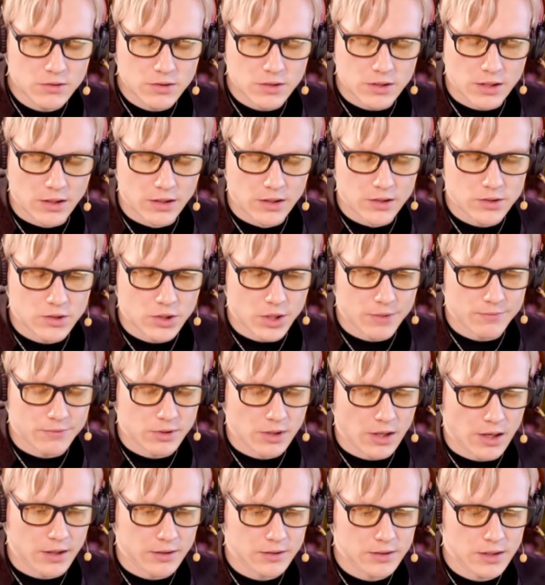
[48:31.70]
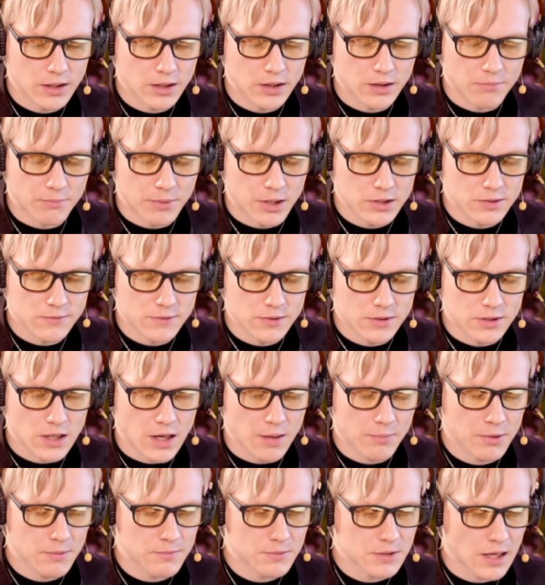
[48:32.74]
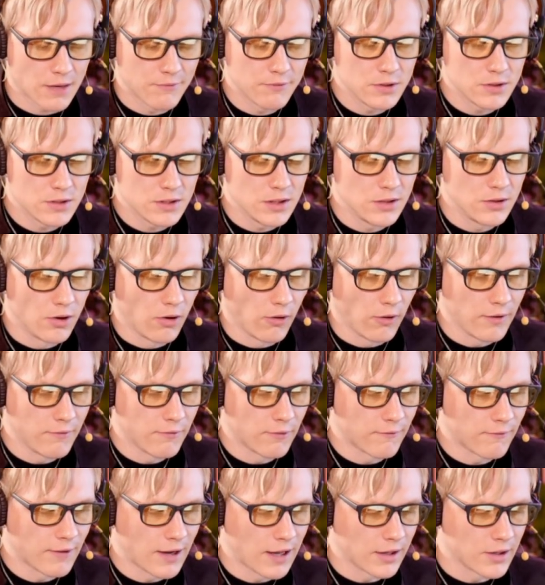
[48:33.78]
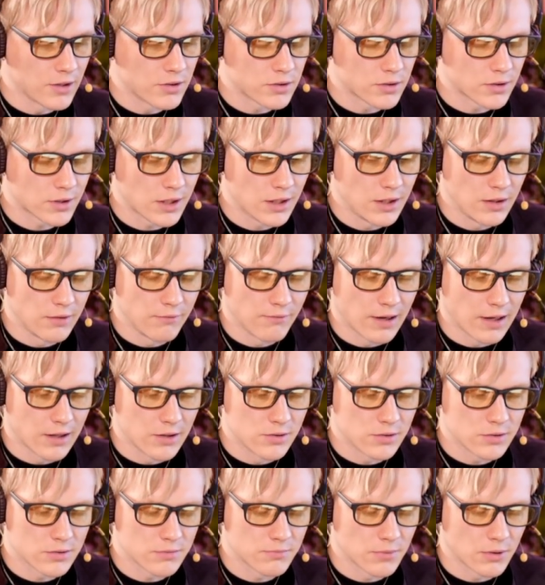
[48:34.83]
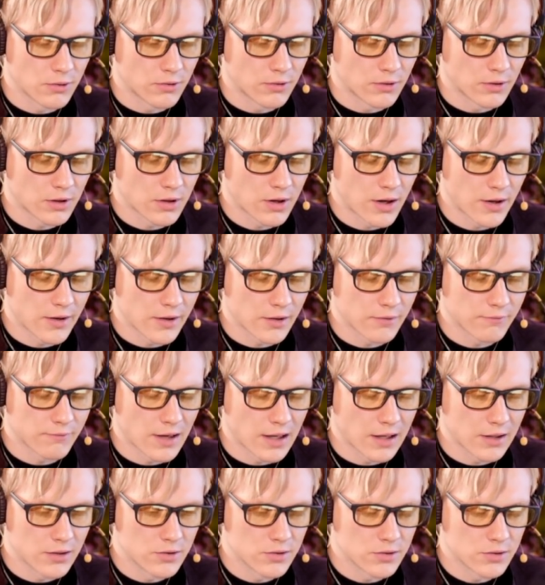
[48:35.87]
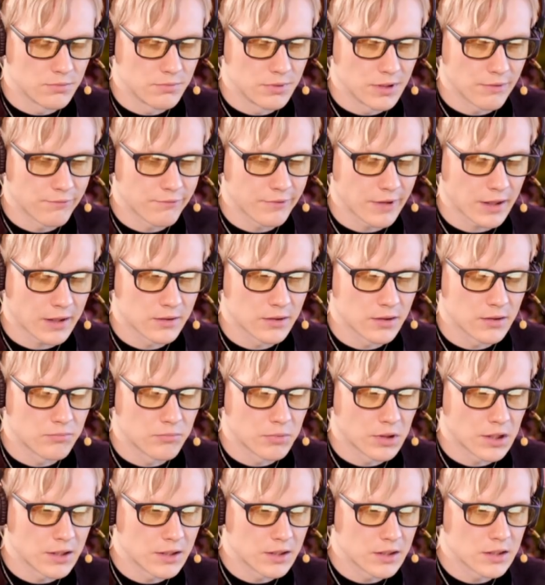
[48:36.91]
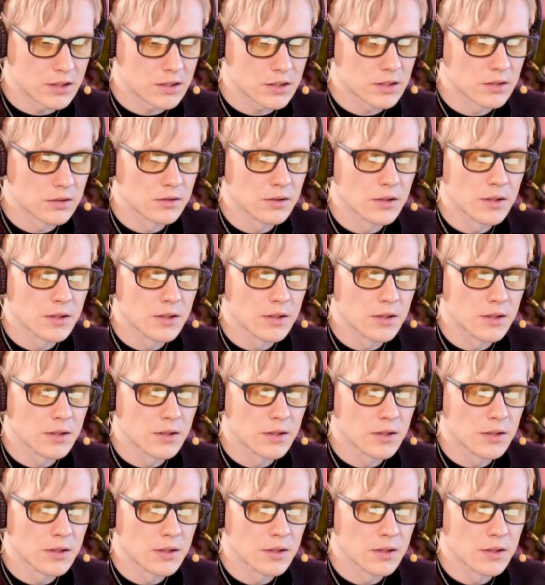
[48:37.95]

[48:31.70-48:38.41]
seen in terms of like taking a bunch of supplements? Have you seen your liver values, or kidney values, or cardiac values to be affected by these?